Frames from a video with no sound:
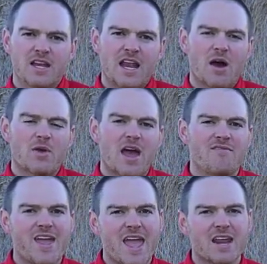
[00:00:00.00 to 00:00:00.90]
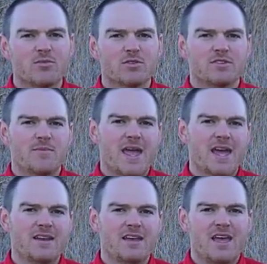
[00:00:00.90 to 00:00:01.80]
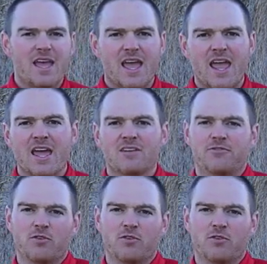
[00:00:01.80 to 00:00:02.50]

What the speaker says: Now we have animal demand and